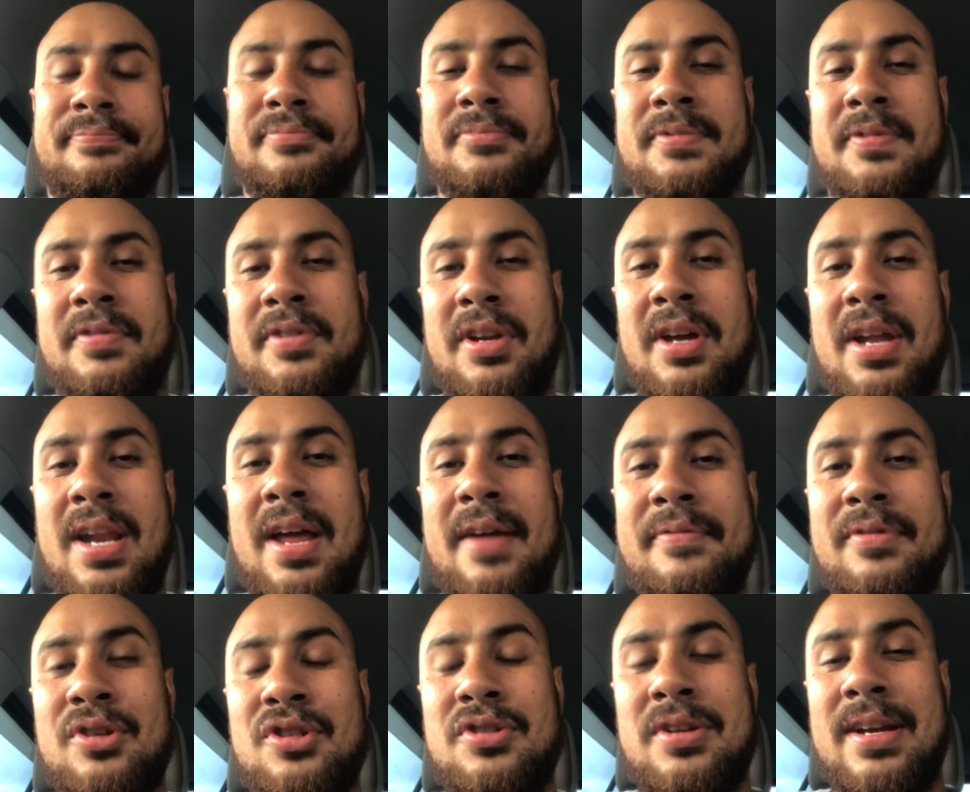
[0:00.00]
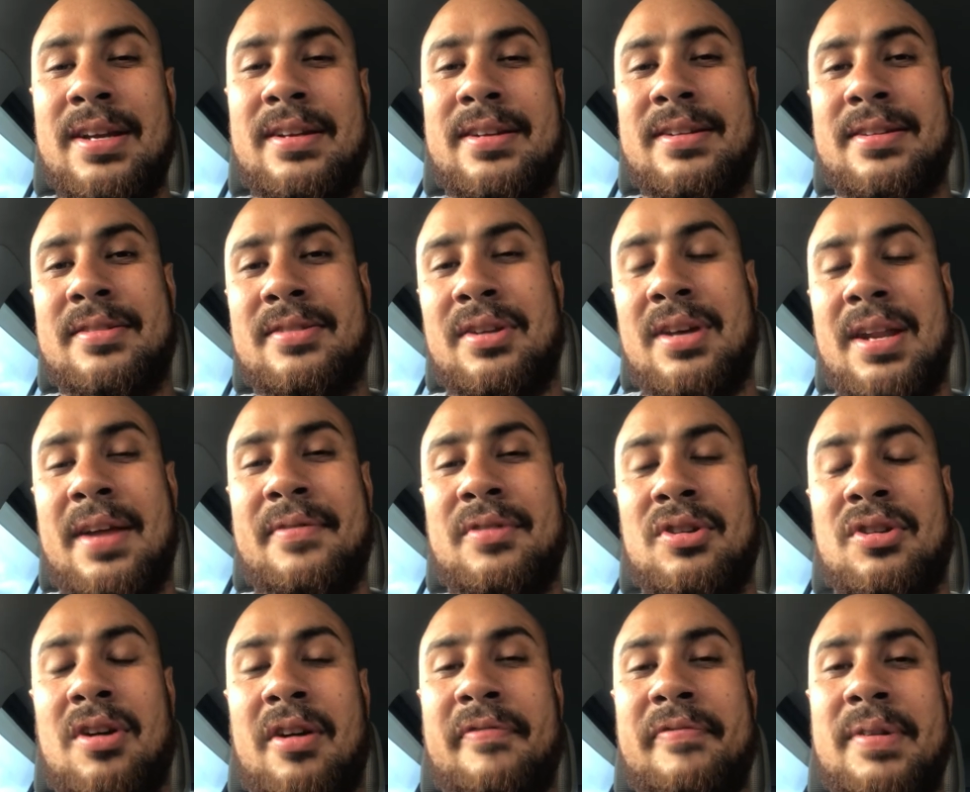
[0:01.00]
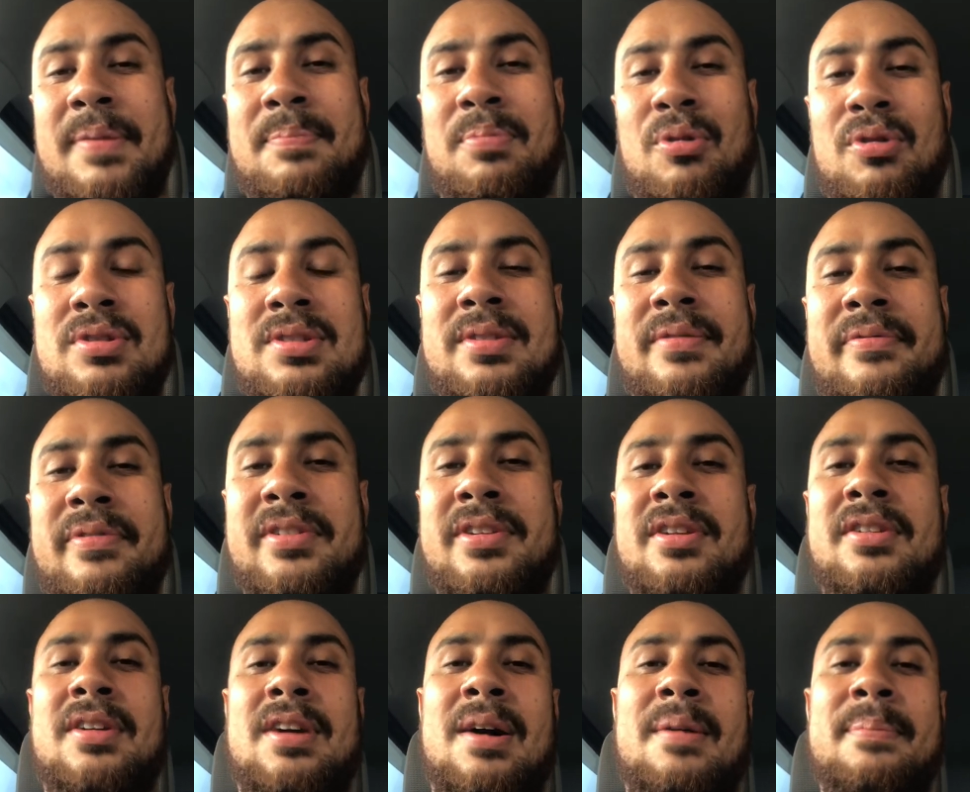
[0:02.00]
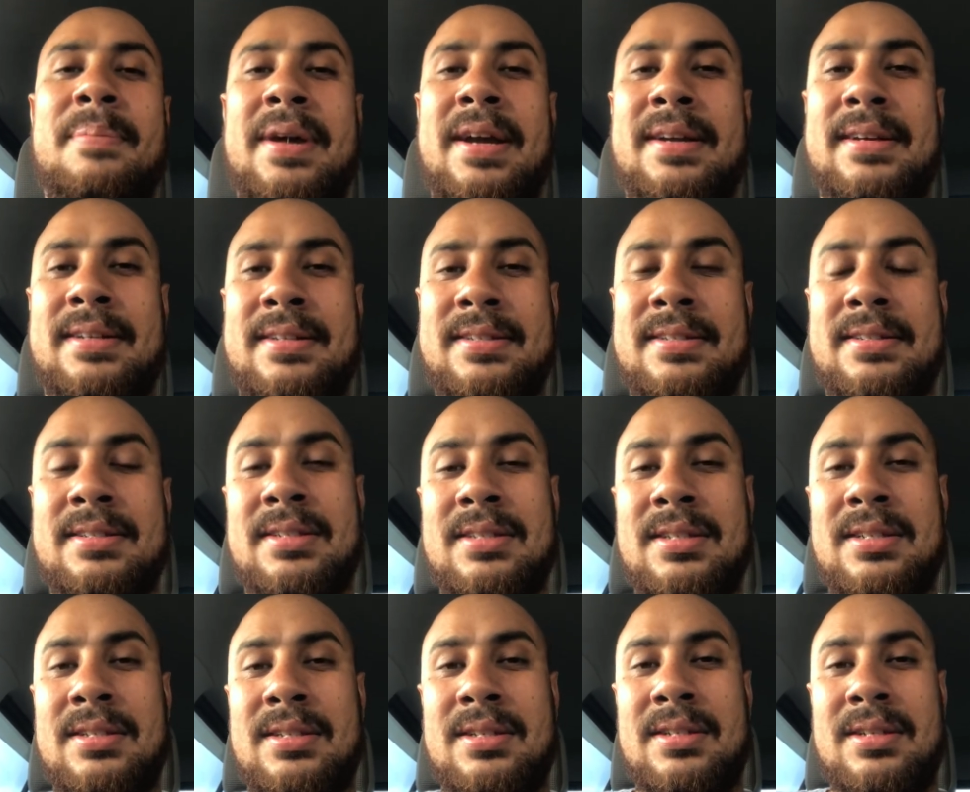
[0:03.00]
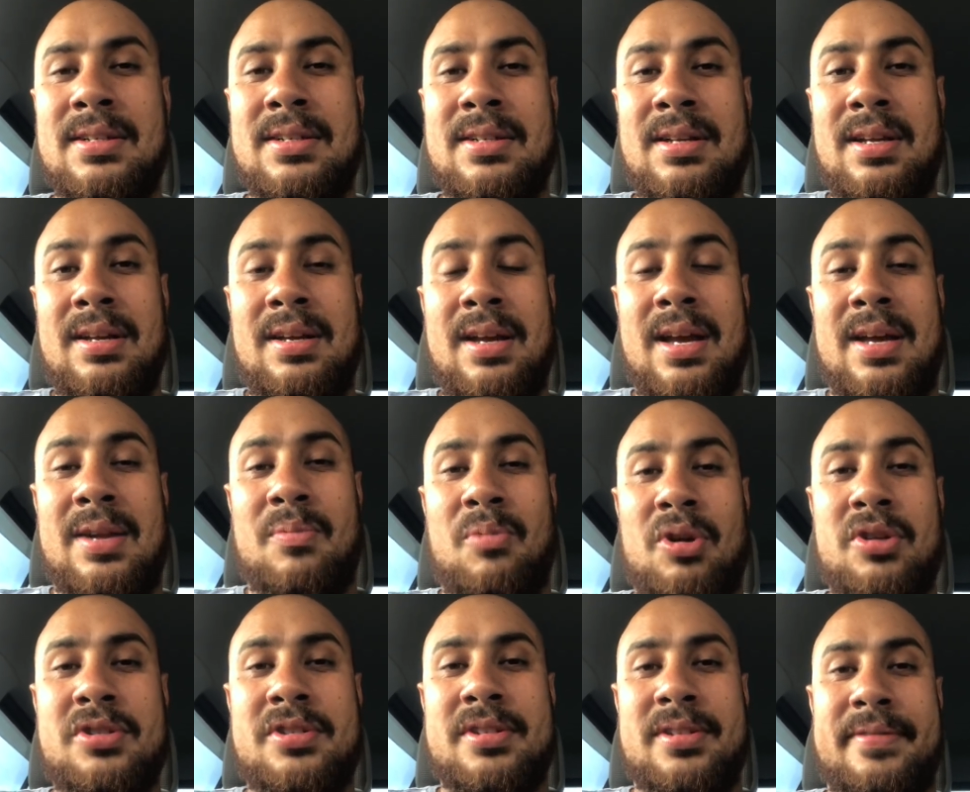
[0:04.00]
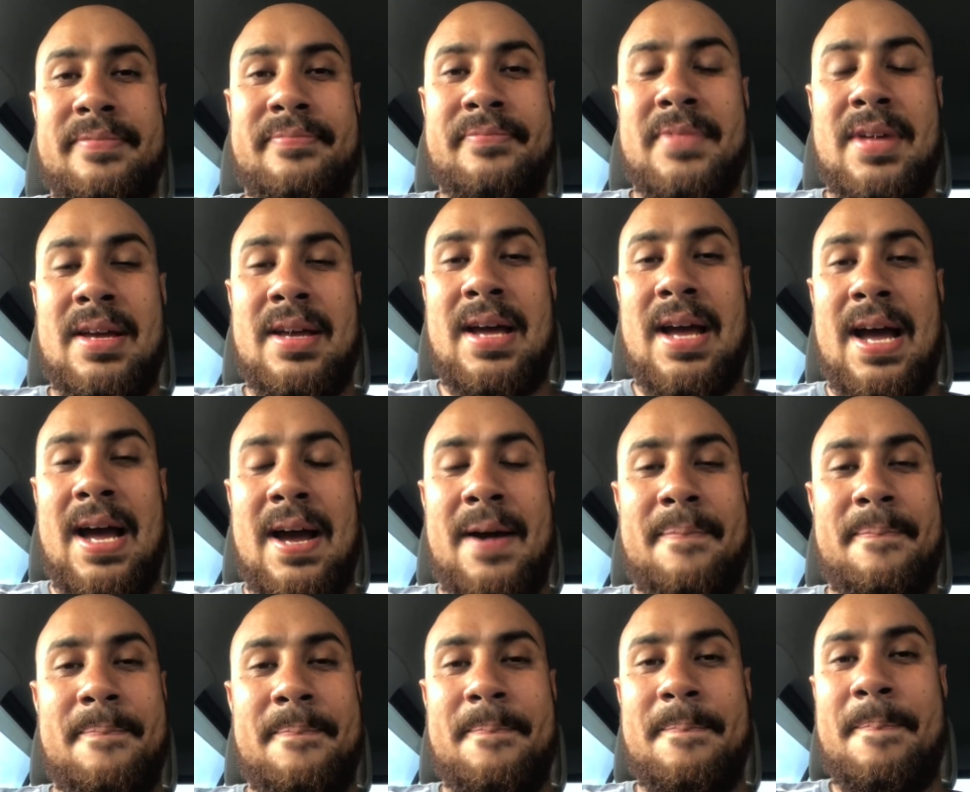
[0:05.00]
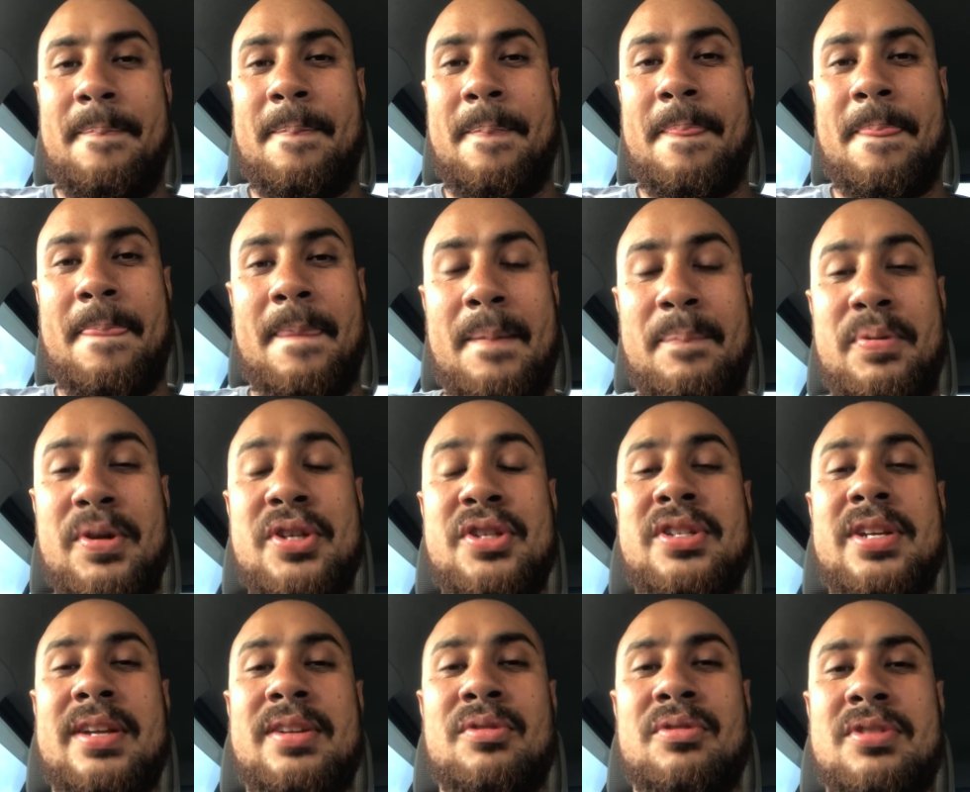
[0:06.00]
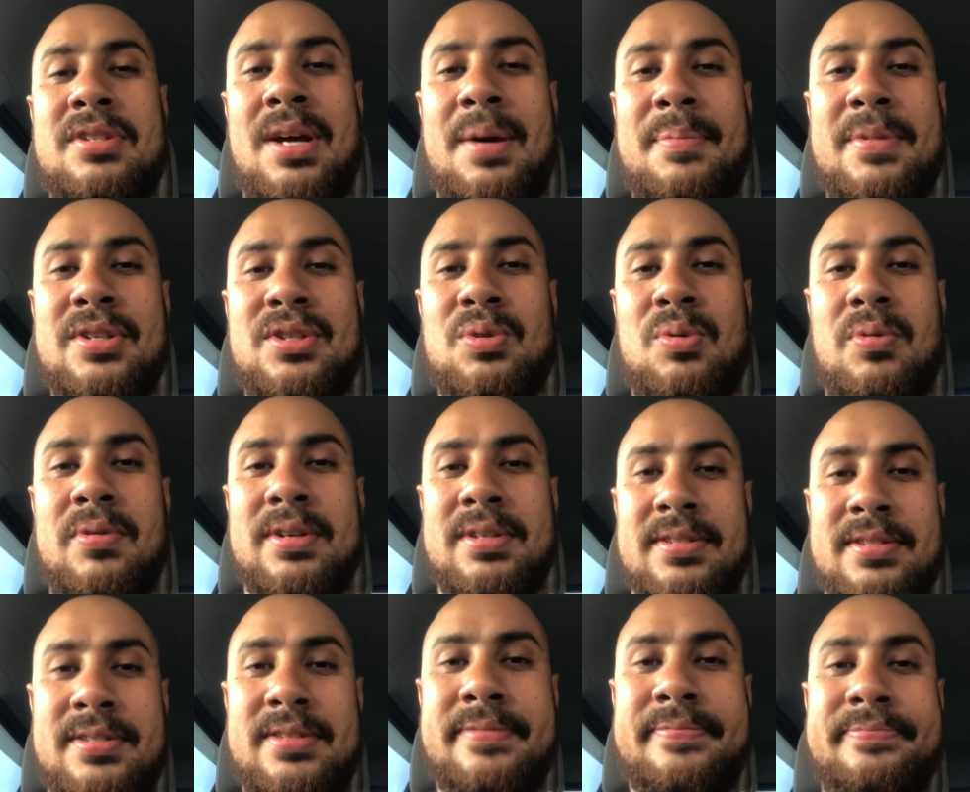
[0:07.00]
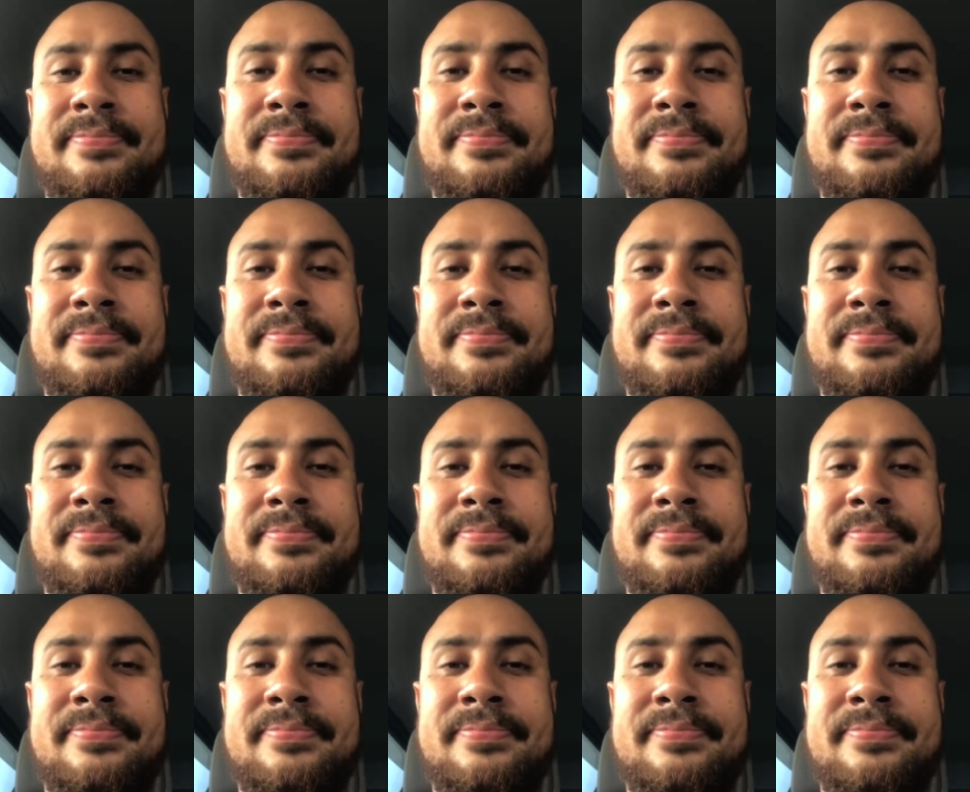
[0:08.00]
If you don't have your drink, don't have your coffee, pause the video, come back and watch it. Appreciate your time as always.